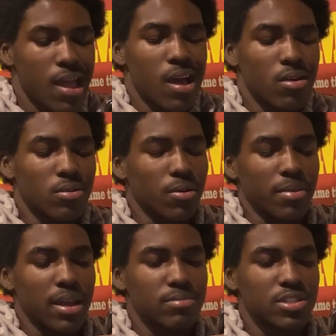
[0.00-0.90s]
I don't know,
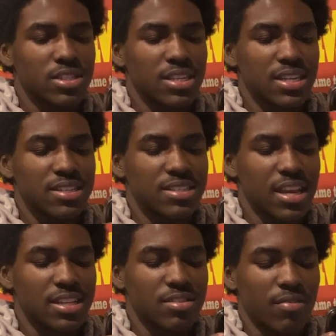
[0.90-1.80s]
man, I'm just
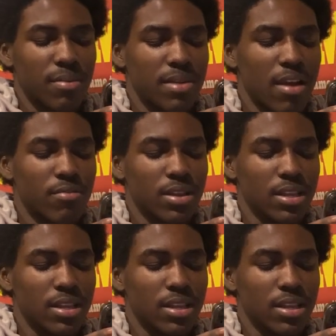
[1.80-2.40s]
indecisive. I'm not